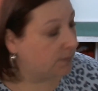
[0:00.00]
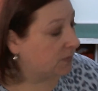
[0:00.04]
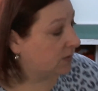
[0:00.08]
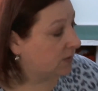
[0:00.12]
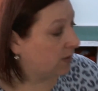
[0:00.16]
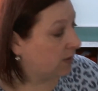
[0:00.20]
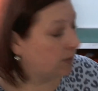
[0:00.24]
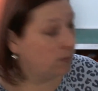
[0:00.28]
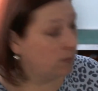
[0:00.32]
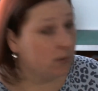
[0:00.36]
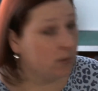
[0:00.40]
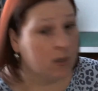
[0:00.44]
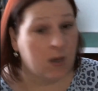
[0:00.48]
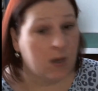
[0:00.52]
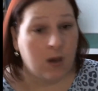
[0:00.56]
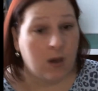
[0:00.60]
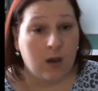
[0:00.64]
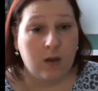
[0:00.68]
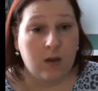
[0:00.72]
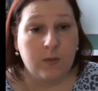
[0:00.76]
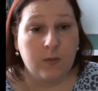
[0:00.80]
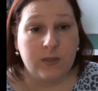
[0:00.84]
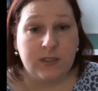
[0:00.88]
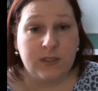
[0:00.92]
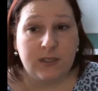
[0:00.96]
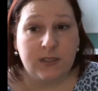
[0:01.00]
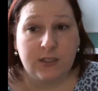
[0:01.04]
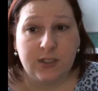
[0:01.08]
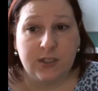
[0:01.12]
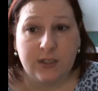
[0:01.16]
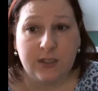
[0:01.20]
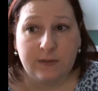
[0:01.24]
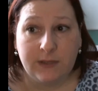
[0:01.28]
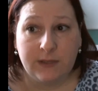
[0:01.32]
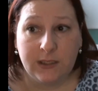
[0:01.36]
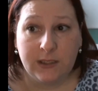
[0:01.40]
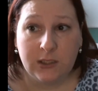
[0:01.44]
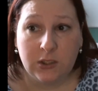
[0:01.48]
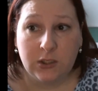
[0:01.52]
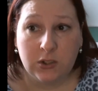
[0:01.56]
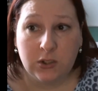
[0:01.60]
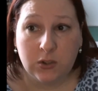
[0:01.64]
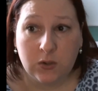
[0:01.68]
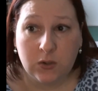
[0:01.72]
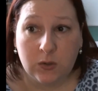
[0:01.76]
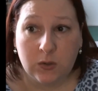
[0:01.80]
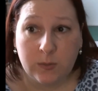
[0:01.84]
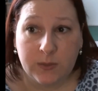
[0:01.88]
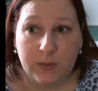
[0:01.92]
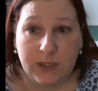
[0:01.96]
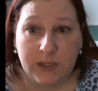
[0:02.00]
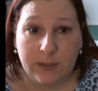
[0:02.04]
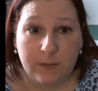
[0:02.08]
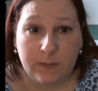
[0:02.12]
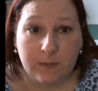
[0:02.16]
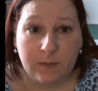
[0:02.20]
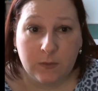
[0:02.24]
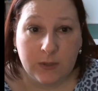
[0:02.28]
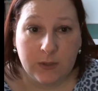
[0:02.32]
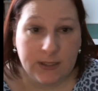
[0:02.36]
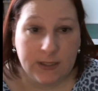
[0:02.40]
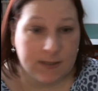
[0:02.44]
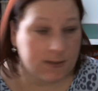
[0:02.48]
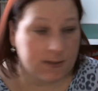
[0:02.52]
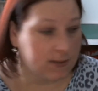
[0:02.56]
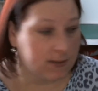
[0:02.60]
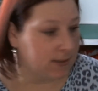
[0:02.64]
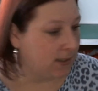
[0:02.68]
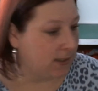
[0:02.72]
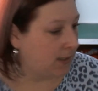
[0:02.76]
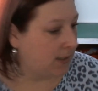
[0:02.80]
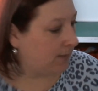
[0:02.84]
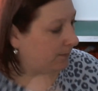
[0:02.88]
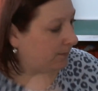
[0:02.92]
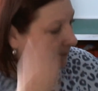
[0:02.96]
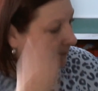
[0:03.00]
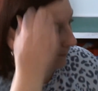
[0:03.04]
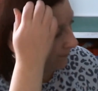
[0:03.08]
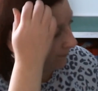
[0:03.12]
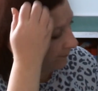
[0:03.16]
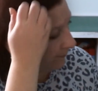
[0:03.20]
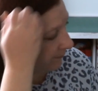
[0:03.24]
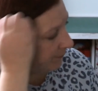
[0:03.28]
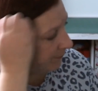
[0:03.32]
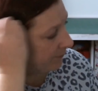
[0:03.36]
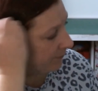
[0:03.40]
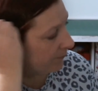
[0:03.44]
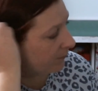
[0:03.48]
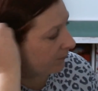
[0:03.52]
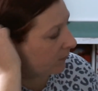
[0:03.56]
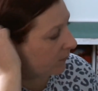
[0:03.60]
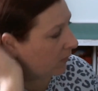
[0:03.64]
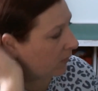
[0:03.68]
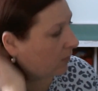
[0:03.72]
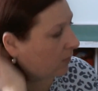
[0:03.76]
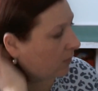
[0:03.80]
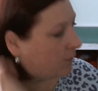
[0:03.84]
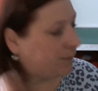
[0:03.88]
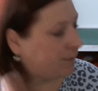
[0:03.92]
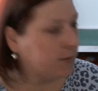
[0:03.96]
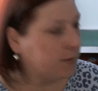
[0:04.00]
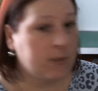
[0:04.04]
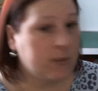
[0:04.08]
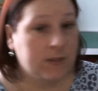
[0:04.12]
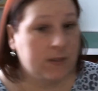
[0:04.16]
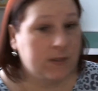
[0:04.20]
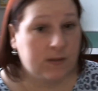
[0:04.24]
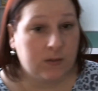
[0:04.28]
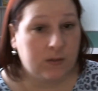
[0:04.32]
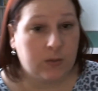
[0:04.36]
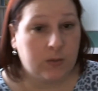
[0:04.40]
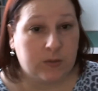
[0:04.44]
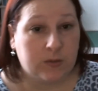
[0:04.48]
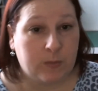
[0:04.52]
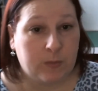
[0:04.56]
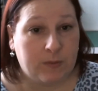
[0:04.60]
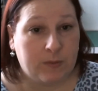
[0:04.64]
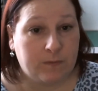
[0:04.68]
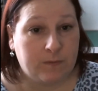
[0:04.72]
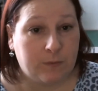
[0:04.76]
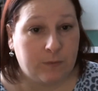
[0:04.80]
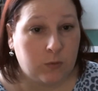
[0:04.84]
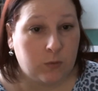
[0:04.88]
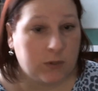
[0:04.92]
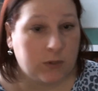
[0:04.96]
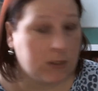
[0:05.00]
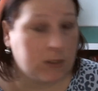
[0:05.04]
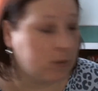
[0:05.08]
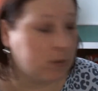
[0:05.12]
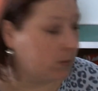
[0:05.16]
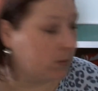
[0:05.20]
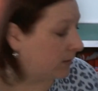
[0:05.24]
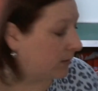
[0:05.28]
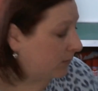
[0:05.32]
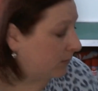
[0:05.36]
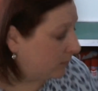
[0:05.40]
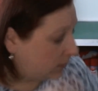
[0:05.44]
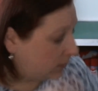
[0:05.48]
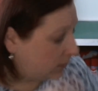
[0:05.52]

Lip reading: So I went to the charity shop day before yesterday and got a few bits as well, spent 40 quid.